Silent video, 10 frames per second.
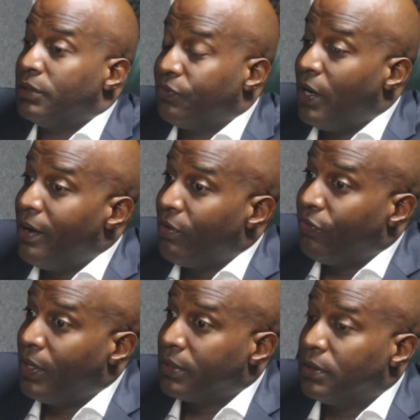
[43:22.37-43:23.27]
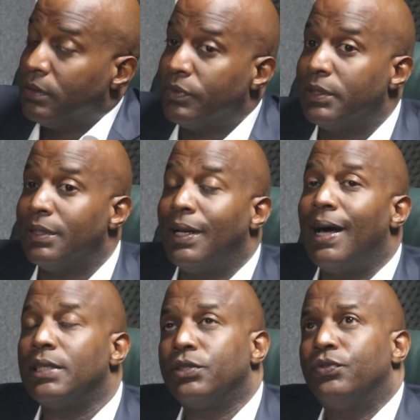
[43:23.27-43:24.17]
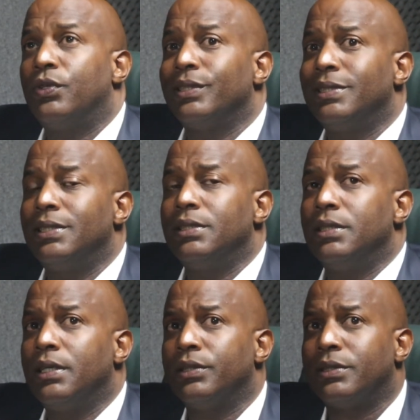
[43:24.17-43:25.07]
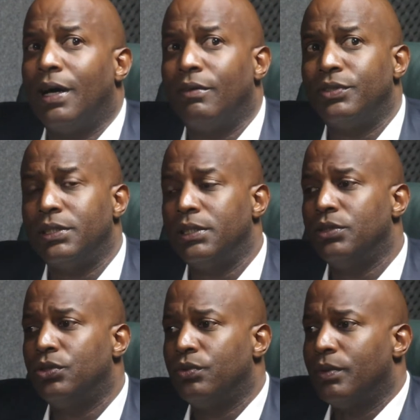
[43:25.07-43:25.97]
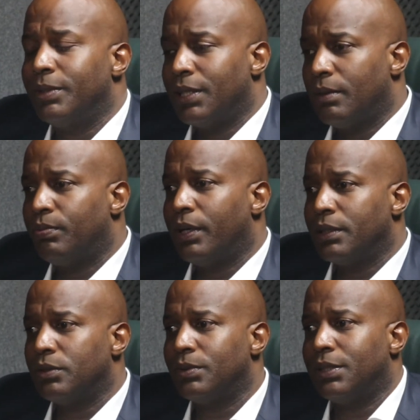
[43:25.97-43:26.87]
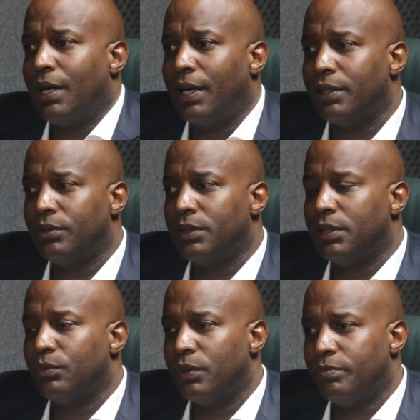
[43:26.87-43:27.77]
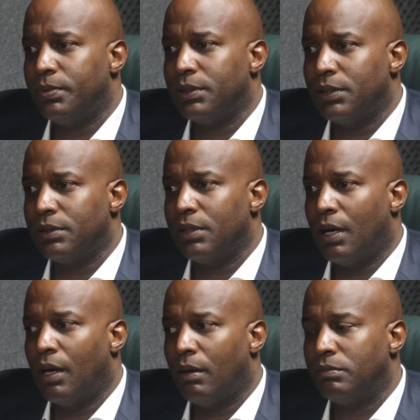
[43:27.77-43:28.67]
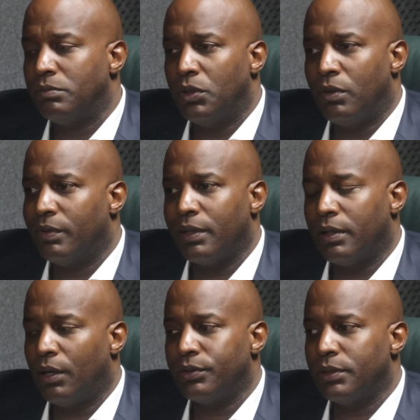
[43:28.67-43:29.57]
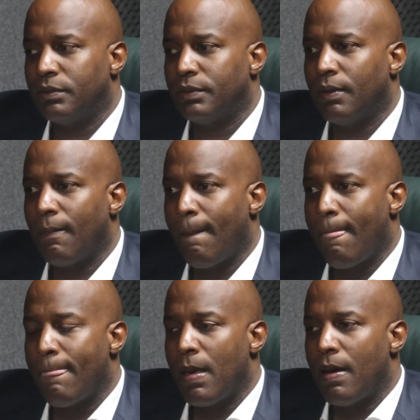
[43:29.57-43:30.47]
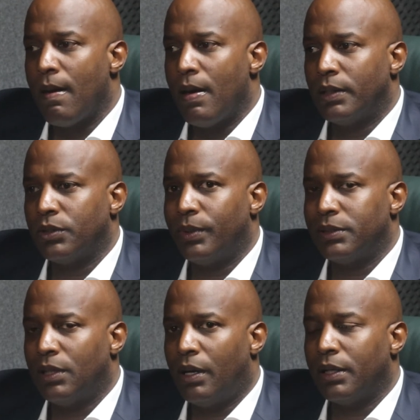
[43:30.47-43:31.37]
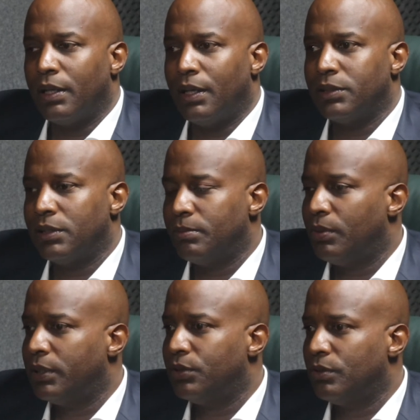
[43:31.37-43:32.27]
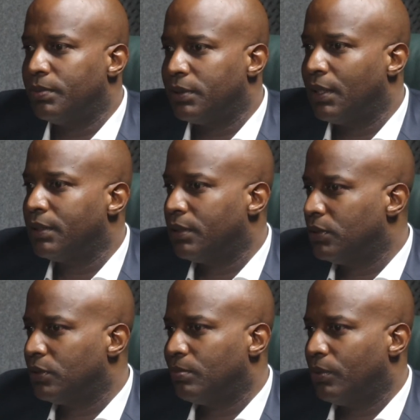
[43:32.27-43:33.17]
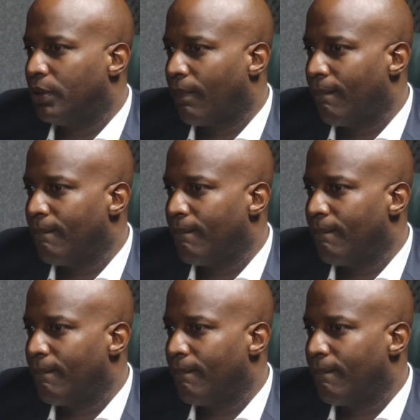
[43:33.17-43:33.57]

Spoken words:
It's very effective. Okay. In the last 14 years, I've seen two women get pregnant with the IUD, and we've put in over 1,000 of them. So we're talking less than 0.2% at this point.